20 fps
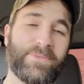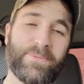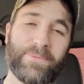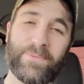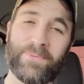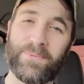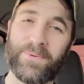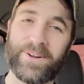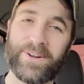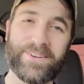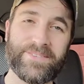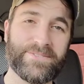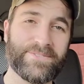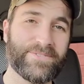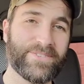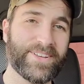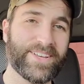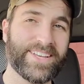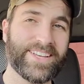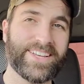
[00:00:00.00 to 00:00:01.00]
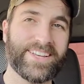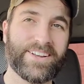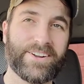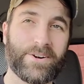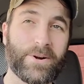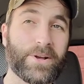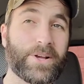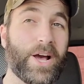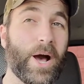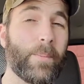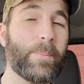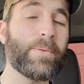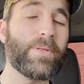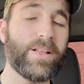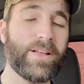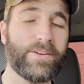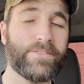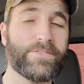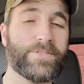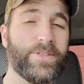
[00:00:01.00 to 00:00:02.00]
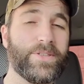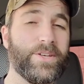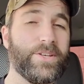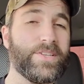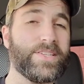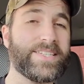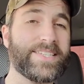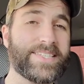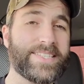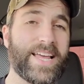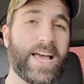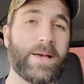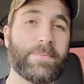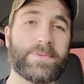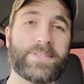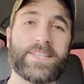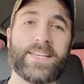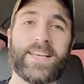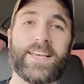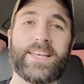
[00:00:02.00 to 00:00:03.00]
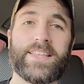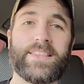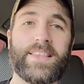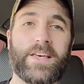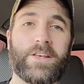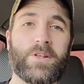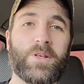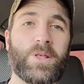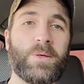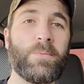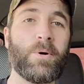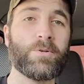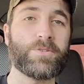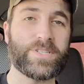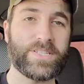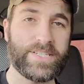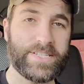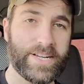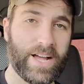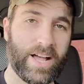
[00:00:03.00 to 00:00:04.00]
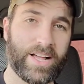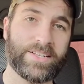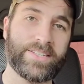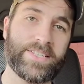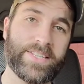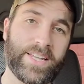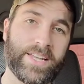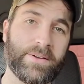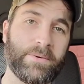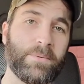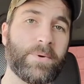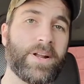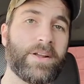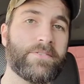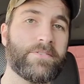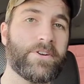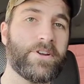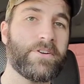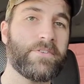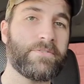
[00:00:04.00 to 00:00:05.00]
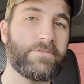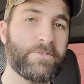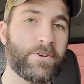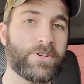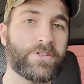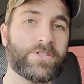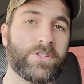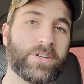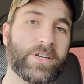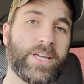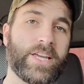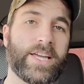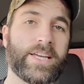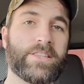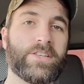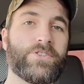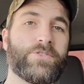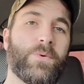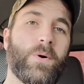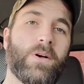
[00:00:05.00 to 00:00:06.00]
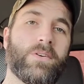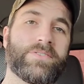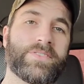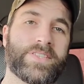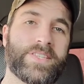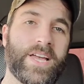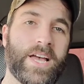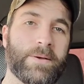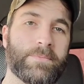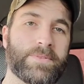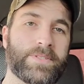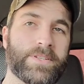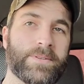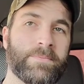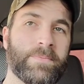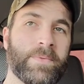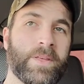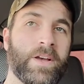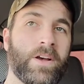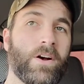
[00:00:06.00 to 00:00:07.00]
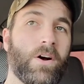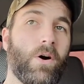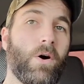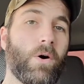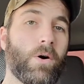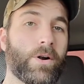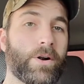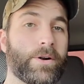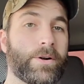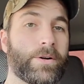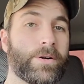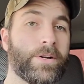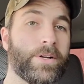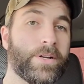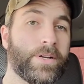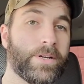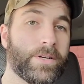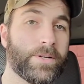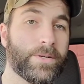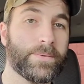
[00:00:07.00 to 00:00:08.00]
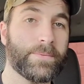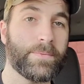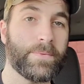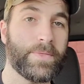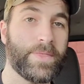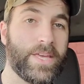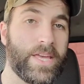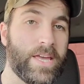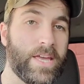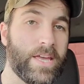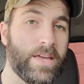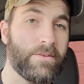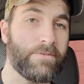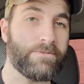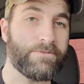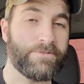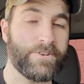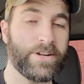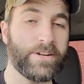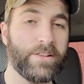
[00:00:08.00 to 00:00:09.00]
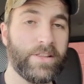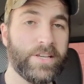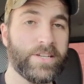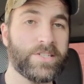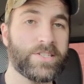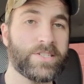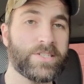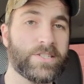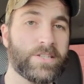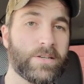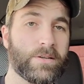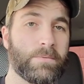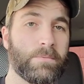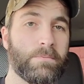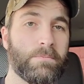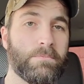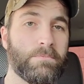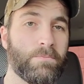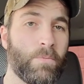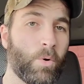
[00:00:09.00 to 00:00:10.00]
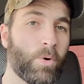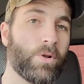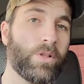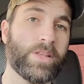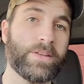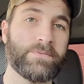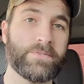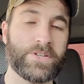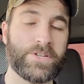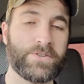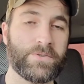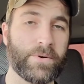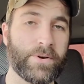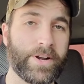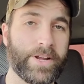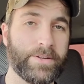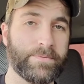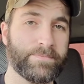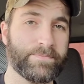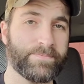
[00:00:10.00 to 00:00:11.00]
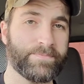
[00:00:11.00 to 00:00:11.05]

one of, or a couple of the steps that are the most daunting whenever you're first looking at the 12 steps are the fearless moral inventory,